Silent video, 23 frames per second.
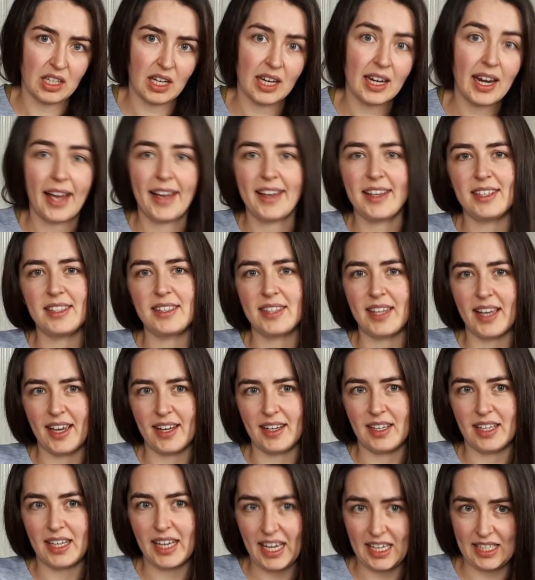And I said
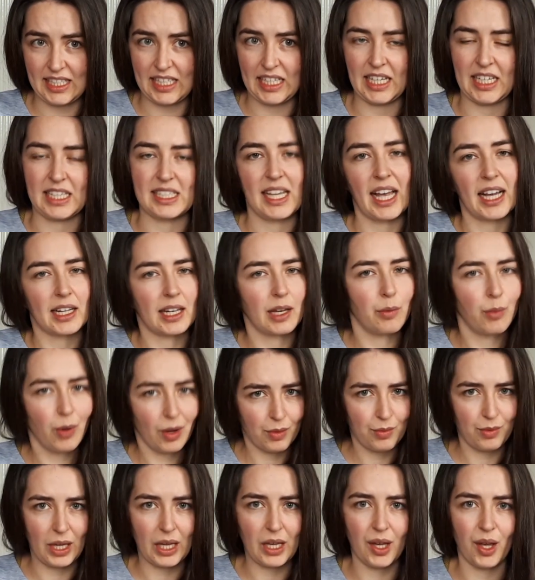yes, and exactly 1
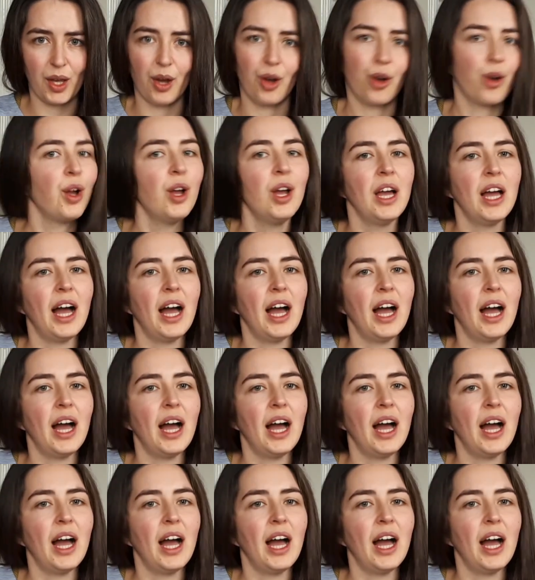week ago,